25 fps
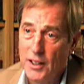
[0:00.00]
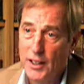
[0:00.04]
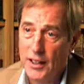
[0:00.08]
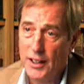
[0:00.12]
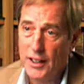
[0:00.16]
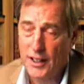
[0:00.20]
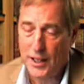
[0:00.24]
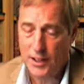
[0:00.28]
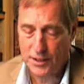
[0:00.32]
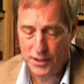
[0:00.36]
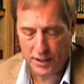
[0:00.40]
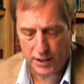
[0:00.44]
It
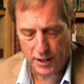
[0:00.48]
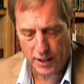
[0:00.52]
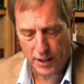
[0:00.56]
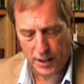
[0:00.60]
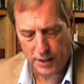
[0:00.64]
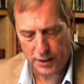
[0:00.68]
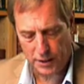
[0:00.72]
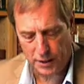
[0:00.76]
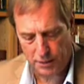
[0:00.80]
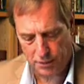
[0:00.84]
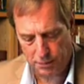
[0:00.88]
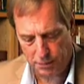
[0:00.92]
has a
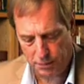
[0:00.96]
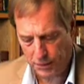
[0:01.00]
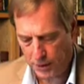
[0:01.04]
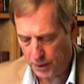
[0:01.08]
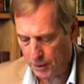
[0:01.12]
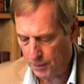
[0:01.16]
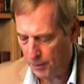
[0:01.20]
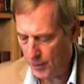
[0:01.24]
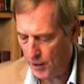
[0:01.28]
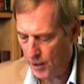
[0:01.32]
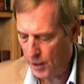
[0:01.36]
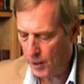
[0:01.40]
kind
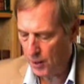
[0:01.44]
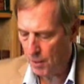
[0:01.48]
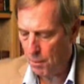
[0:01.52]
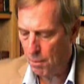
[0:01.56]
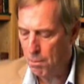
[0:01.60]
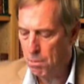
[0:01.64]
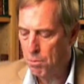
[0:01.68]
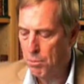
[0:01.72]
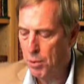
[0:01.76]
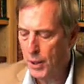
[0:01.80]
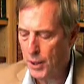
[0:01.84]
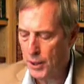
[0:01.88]
of
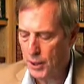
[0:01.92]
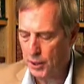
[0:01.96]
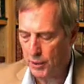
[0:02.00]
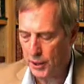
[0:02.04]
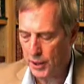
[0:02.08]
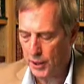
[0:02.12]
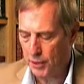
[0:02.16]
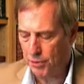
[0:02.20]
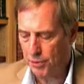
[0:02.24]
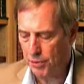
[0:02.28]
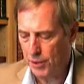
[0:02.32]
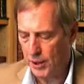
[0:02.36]

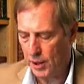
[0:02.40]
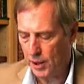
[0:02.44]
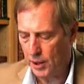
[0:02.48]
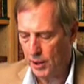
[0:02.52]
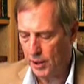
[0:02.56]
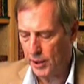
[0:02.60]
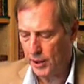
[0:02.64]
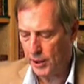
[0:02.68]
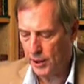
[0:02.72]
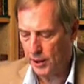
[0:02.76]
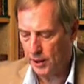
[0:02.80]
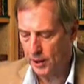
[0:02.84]
buttery
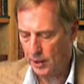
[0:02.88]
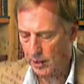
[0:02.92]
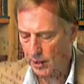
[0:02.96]
feeling,